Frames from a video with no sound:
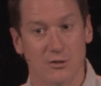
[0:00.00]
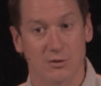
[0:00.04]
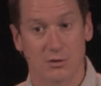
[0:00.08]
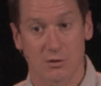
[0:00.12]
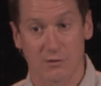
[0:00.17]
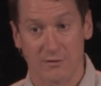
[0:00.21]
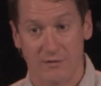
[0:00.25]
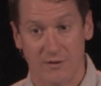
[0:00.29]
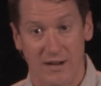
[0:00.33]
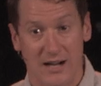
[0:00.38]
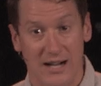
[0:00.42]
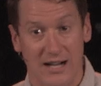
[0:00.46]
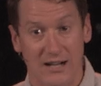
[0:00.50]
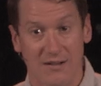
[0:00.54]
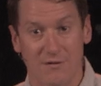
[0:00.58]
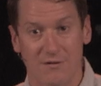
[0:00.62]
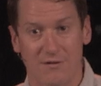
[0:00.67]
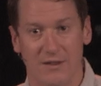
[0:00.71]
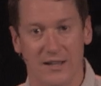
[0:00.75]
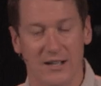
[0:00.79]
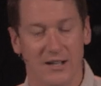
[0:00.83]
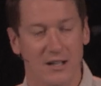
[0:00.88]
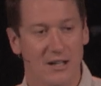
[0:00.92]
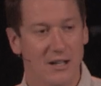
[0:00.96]
survive,
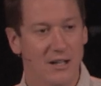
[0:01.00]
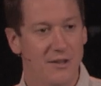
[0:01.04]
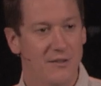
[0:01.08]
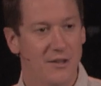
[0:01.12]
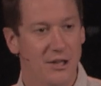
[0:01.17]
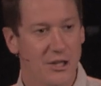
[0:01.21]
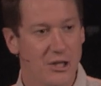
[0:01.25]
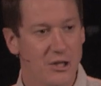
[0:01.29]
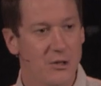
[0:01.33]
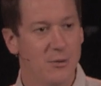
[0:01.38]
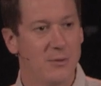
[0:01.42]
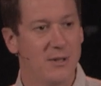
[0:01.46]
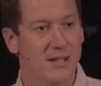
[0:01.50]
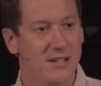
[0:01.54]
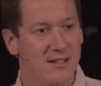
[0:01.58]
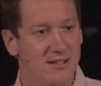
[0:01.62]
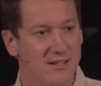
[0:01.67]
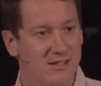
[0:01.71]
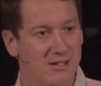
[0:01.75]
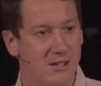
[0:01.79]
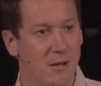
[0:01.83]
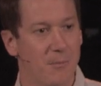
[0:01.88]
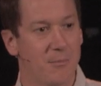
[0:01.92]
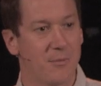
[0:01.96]
that, that you needed
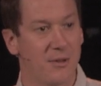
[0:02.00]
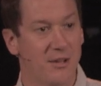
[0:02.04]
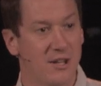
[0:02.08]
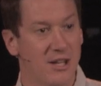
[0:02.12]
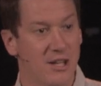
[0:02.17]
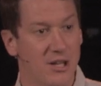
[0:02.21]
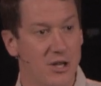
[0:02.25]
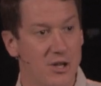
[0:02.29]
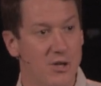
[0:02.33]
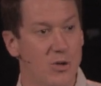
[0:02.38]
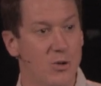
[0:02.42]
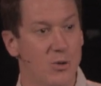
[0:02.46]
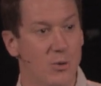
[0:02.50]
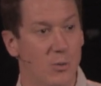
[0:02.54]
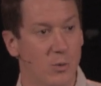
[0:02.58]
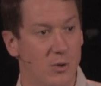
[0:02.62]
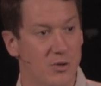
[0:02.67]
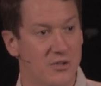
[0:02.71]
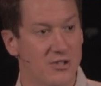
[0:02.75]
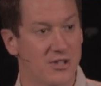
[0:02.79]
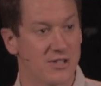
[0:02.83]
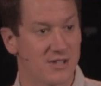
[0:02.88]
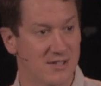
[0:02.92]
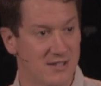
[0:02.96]
something that you were
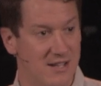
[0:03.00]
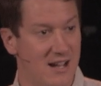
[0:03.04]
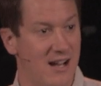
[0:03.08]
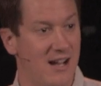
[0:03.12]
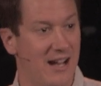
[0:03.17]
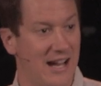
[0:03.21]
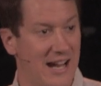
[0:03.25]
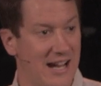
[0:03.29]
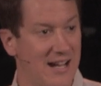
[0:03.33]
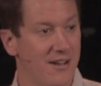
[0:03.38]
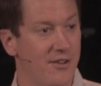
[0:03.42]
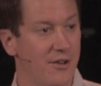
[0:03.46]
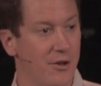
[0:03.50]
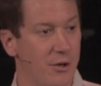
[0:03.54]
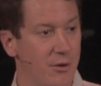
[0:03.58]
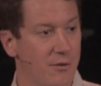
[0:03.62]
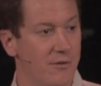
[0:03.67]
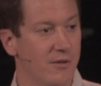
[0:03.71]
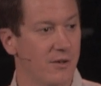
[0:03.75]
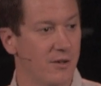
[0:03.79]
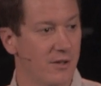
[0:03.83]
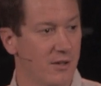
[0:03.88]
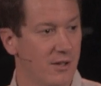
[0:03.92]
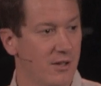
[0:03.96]
just not handed
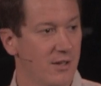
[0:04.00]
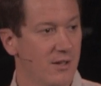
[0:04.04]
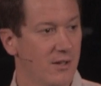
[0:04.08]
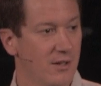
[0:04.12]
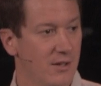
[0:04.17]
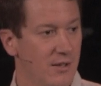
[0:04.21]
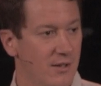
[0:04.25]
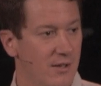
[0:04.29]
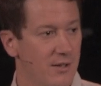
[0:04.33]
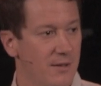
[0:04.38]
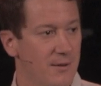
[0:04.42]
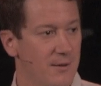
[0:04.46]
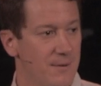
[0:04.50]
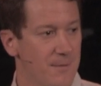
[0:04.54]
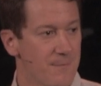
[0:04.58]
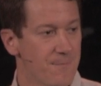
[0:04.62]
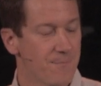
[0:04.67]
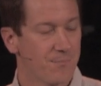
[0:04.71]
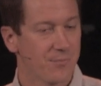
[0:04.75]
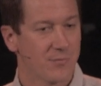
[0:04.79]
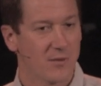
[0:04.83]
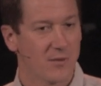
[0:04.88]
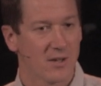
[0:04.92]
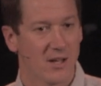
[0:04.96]
over?
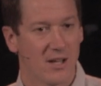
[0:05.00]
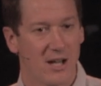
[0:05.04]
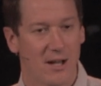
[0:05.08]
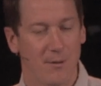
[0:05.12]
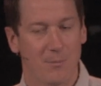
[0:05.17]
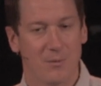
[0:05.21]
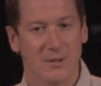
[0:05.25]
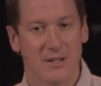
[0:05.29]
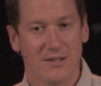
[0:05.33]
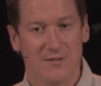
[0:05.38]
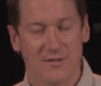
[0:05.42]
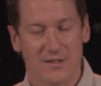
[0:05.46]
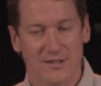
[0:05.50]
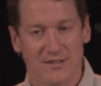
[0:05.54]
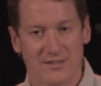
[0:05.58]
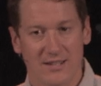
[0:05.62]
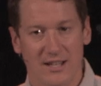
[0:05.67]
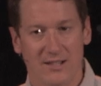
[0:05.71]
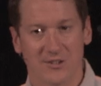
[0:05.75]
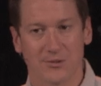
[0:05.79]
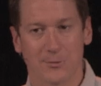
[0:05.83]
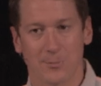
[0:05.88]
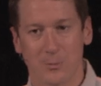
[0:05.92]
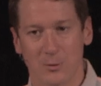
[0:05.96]
I believe that
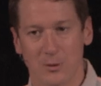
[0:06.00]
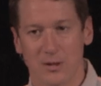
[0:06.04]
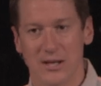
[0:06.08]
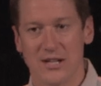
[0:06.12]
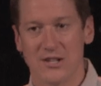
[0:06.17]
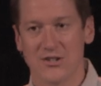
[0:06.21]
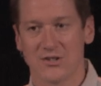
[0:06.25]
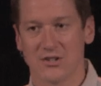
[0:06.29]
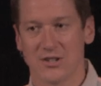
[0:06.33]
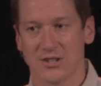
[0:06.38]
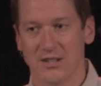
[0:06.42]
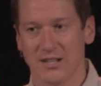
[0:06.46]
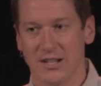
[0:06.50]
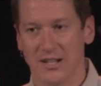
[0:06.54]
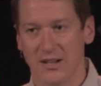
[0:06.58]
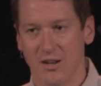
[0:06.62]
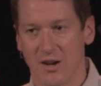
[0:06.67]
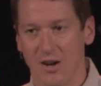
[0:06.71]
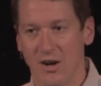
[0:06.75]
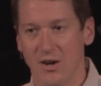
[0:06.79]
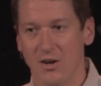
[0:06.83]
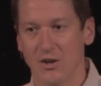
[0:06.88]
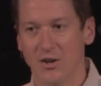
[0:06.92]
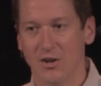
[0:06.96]
desperation and
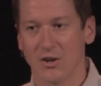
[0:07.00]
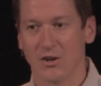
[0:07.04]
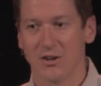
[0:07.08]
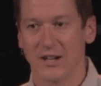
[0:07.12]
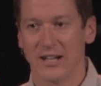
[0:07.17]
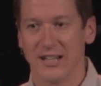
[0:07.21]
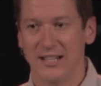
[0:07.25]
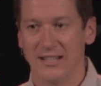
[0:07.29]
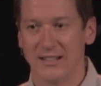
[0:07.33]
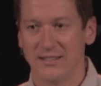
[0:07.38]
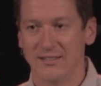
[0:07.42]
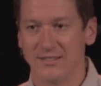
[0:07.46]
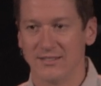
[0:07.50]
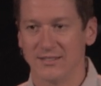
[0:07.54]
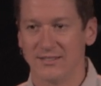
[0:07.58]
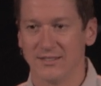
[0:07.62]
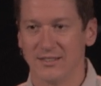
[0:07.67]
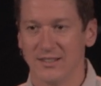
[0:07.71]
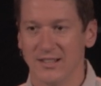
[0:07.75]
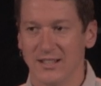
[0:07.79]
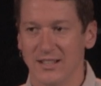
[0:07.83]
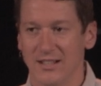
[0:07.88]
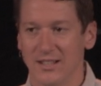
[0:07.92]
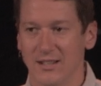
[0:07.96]
hunger is
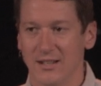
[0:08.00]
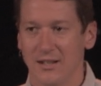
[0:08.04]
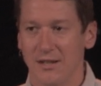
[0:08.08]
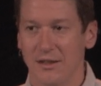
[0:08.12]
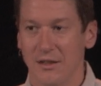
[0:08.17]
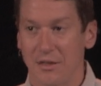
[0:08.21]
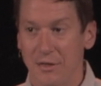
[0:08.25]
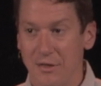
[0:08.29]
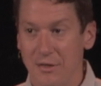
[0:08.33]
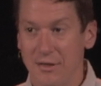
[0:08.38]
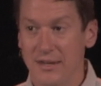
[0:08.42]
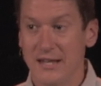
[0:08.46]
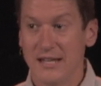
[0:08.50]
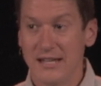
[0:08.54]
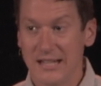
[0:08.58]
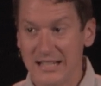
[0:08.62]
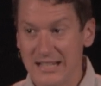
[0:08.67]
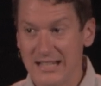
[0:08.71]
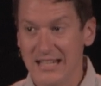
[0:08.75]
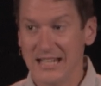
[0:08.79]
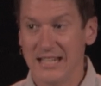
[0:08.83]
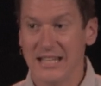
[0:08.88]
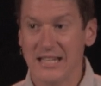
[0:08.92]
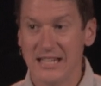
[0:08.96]
the
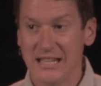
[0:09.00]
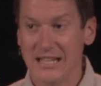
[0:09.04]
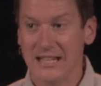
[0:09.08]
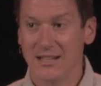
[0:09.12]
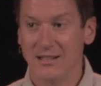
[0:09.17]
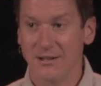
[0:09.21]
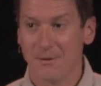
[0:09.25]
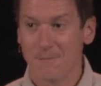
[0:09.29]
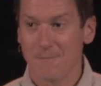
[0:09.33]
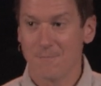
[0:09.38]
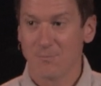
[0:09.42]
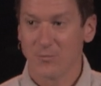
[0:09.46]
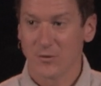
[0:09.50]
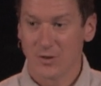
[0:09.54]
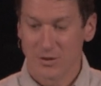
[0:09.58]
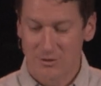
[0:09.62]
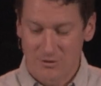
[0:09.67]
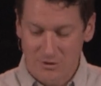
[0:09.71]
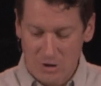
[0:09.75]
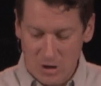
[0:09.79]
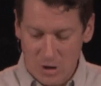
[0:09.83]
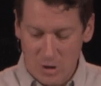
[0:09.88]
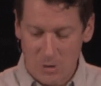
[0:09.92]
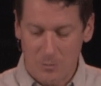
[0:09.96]
key
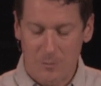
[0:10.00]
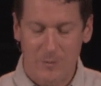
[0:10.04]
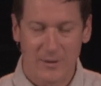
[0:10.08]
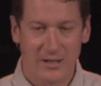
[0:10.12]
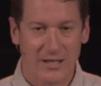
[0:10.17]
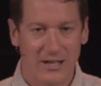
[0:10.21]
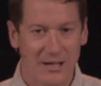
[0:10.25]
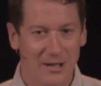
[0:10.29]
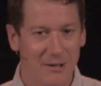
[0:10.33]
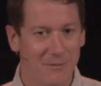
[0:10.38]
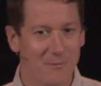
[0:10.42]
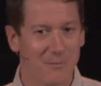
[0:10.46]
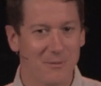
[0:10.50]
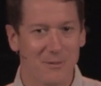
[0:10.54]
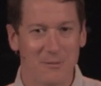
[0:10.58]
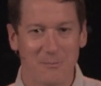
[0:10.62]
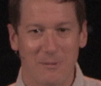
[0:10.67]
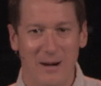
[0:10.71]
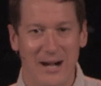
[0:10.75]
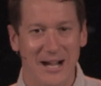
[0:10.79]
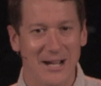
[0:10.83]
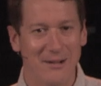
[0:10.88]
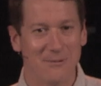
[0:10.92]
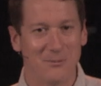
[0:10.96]
to opening up the
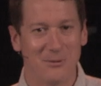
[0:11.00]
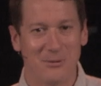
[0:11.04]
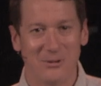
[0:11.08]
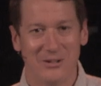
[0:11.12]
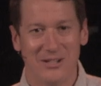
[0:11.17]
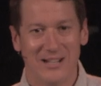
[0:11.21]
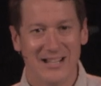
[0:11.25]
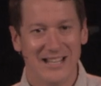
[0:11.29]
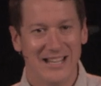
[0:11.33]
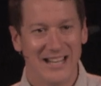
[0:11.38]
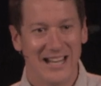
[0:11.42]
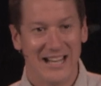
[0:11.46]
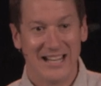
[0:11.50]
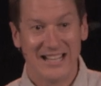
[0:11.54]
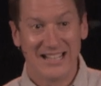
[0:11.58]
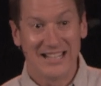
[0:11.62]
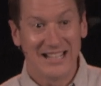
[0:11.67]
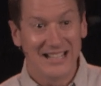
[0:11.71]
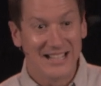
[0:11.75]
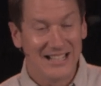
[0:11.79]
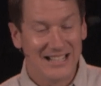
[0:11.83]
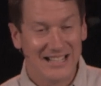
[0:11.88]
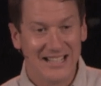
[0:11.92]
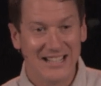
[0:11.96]
Bible and
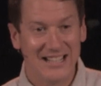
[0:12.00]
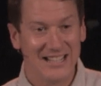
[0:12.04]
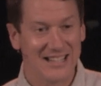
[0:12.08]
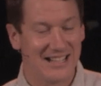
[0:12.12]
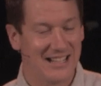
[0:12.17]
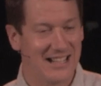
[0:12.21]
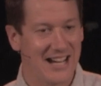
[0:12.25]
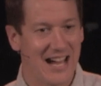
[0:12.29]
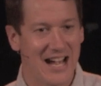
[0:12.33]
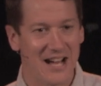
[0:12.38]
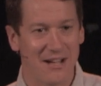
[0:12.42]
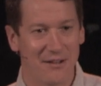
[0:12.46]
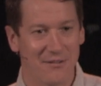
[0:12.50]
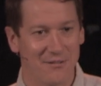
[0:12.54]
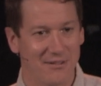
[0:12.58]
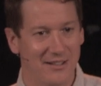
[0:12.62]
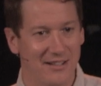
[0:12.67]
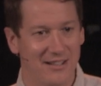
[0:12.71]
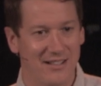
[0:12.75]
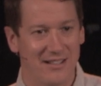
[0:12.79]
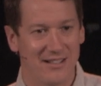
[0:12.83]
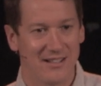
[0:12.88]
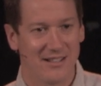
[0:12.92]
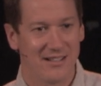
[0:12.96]
getting anything out of it.
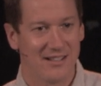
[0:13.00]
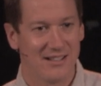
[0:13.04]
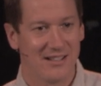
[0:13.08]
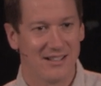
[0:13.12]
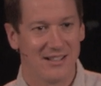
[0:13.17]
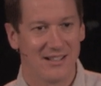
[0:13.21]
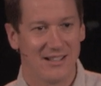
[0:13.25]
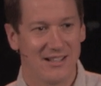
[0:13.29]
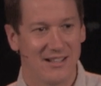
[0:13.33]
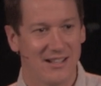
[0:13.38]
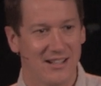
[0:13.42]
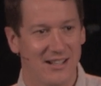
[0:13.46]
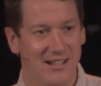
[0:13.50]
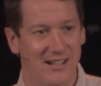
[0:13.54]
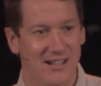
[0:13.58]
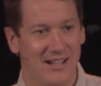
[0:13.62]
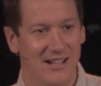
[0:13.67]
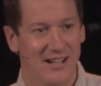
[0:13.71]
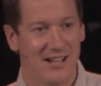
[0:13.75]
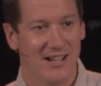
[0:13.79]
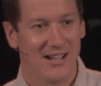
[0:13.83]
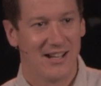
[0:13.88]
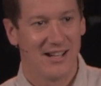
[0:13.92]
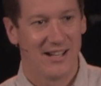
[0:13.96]

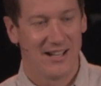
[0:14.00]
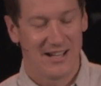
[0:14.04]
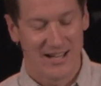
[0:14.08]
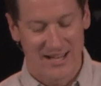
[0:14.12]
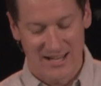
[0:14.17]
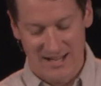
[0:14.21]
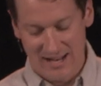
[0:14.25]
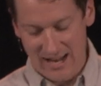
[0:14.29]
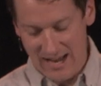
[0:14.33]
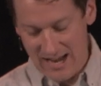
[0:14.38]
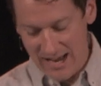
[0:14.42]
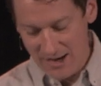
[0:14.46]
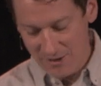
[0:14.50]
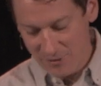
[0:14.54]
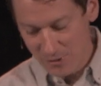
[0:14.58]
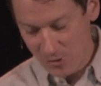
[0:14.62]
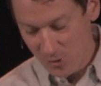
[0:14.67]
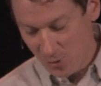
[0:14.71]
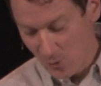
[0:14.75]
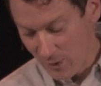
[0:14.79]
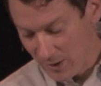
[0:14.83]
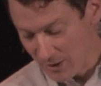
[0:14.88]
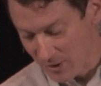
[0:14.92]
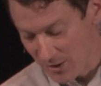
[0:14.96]
And I don't know
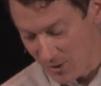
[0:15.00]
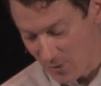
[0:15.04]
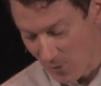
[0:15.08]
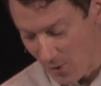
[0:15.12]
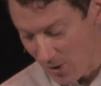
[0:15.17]
where you